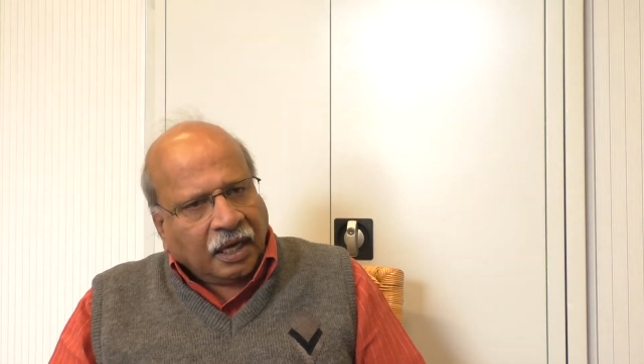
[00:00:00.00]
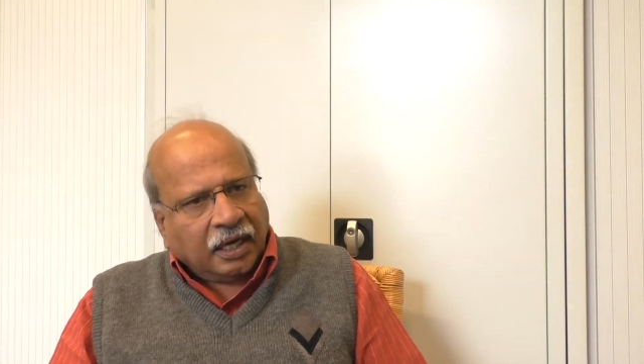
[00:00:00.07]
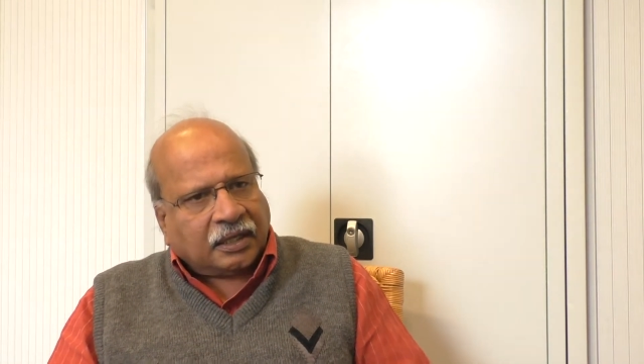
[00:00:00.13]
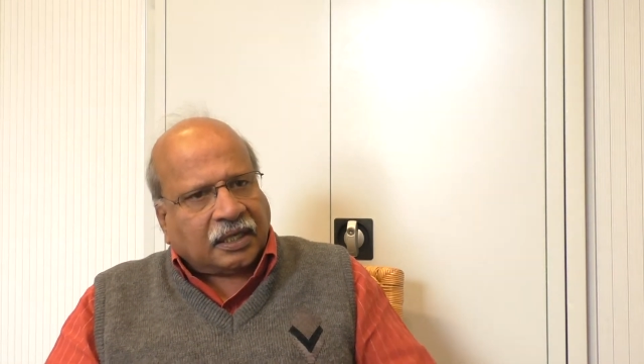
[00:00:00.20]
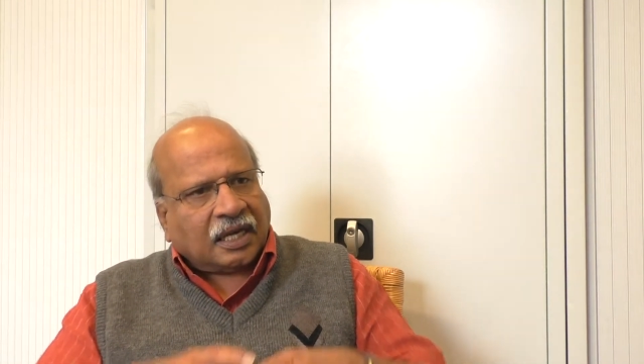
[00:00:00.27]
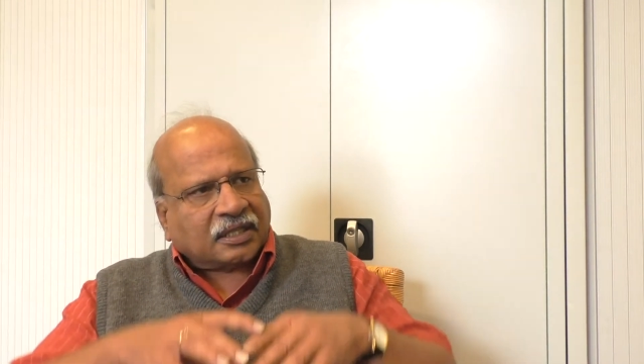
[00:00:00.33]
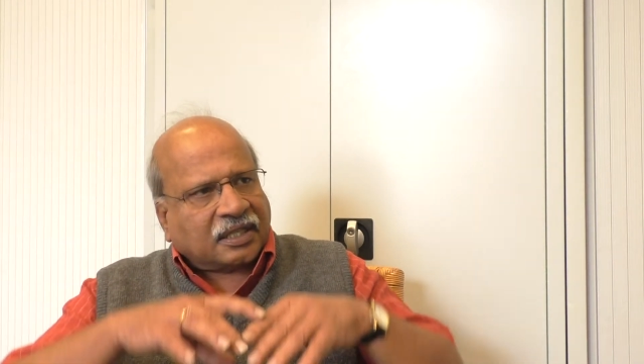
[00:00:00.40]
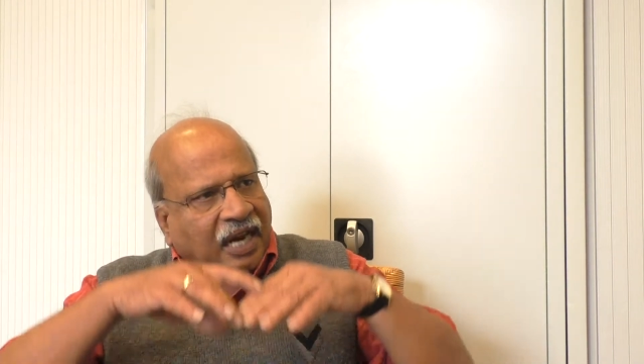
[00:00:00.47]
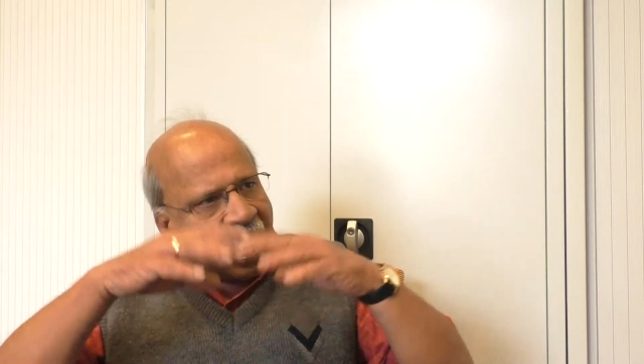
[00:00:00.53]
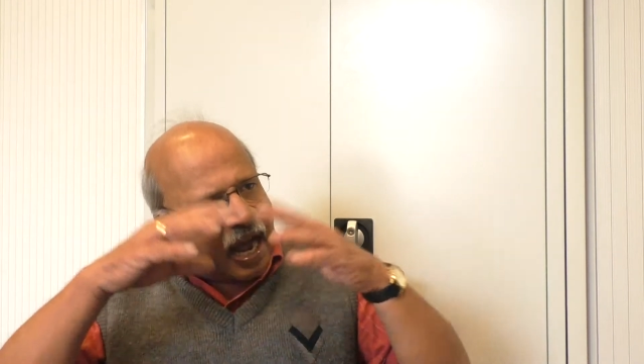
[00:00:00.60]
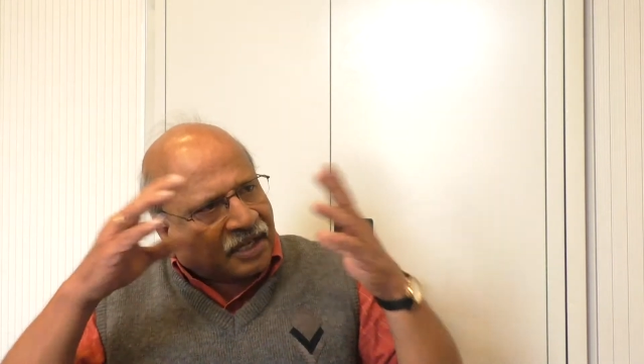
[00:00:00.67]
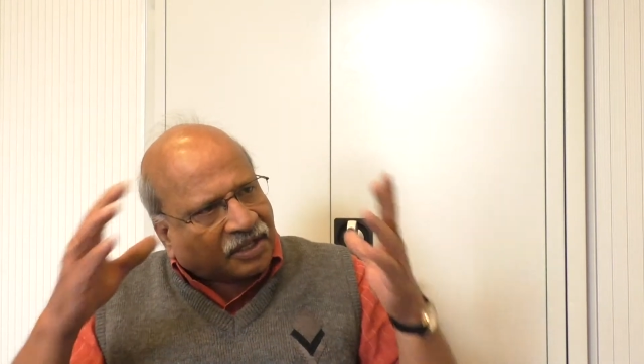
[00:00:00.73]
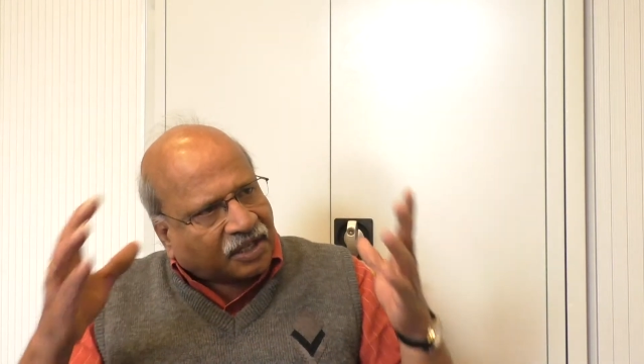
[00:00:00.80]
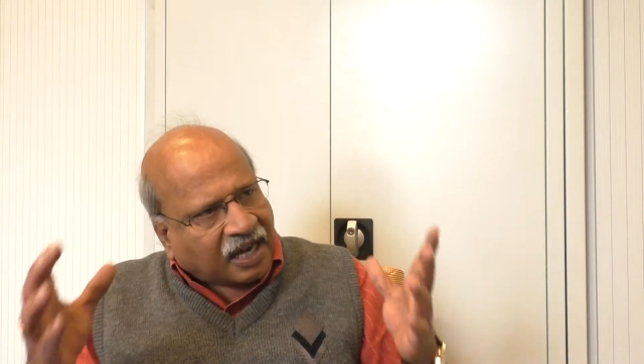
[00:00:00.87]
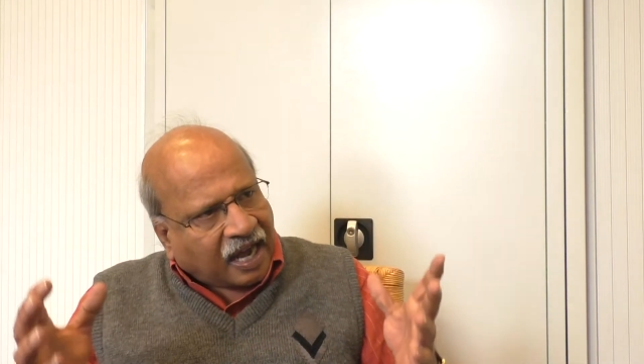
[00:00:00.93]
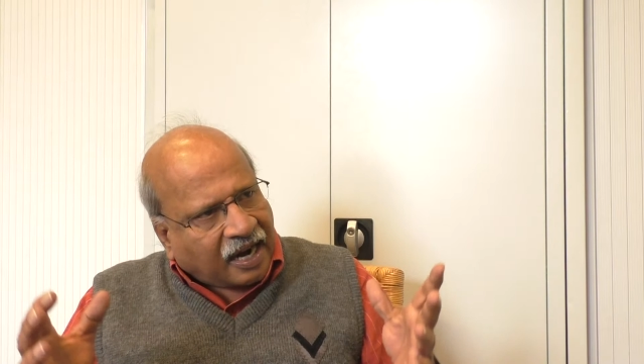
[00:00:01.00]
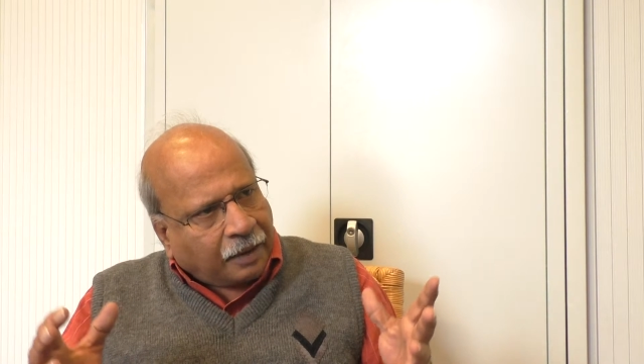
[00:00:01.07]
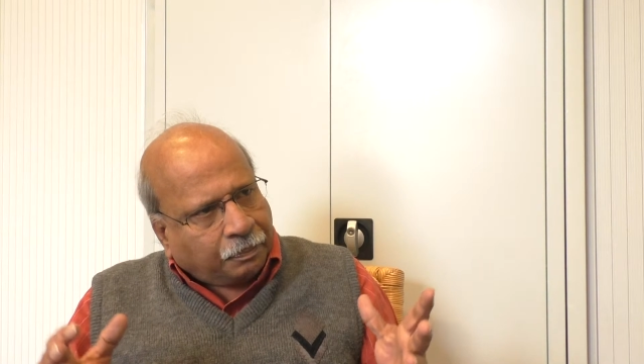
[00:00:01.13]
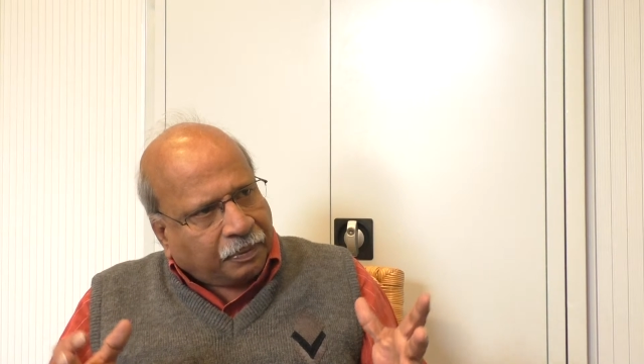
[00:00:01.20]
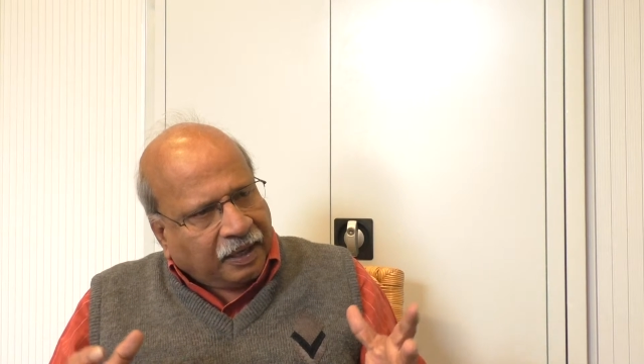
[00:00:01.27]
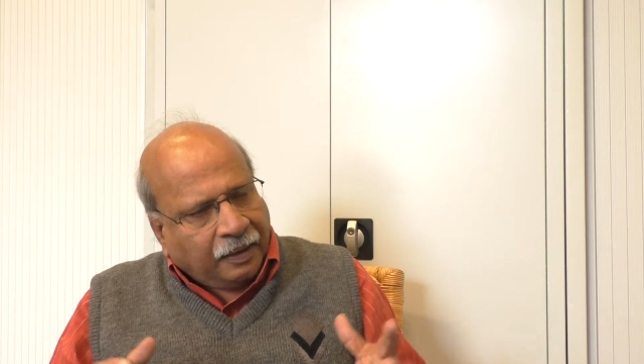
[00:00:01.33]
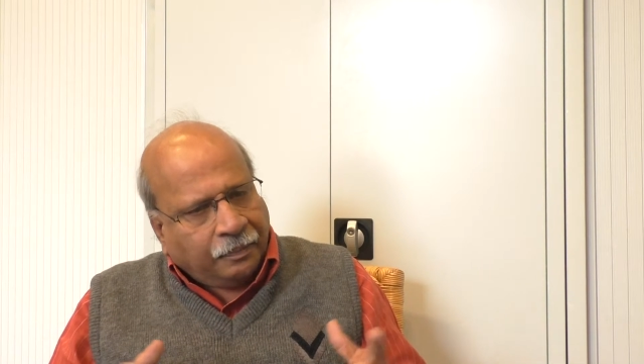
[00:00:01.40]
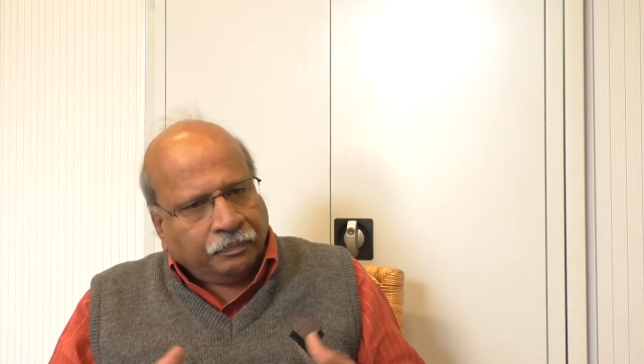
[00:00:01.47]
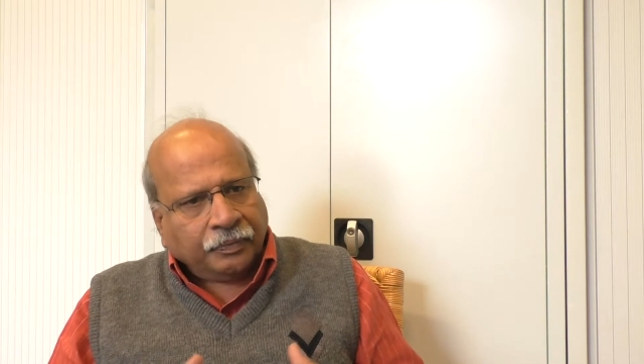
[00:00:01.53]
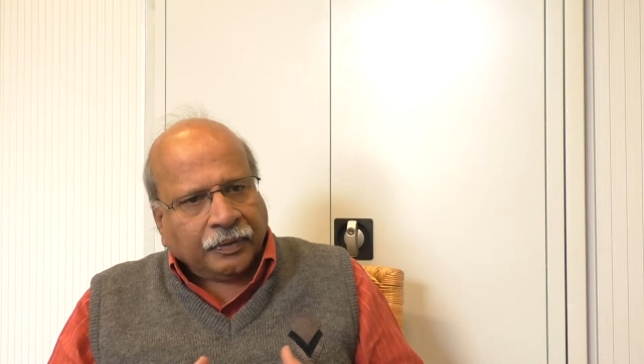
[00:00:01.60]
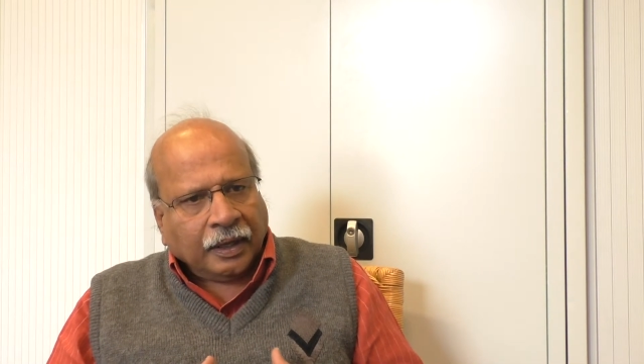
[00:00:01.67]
it has large canopy,